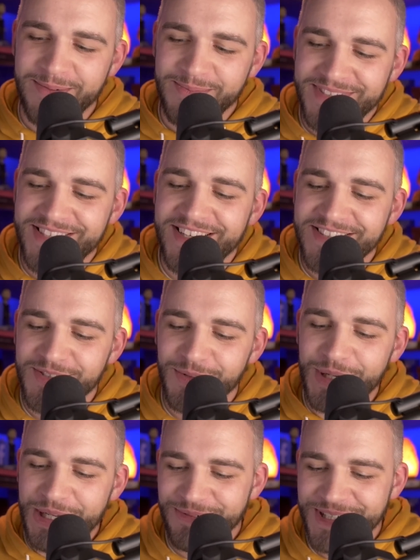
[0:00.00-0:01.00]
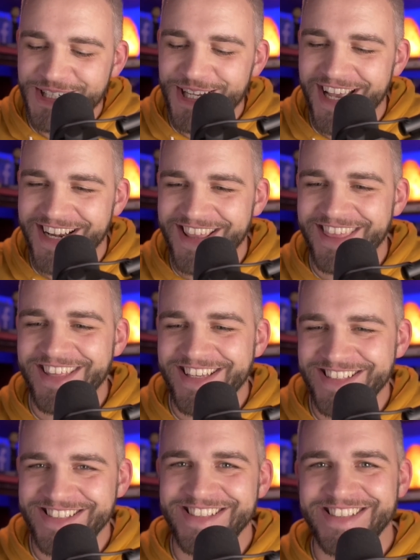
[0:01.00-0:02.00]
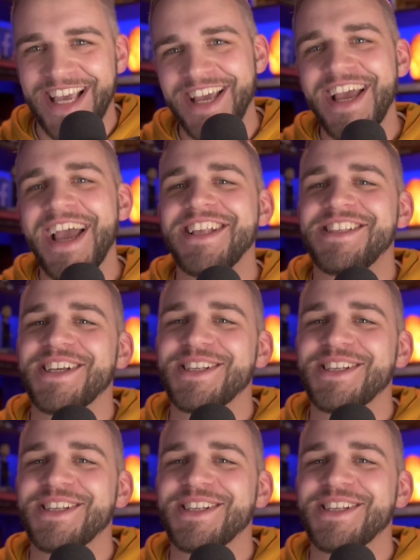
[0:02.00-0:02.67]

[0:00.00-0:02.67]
says, "We reject this." It's just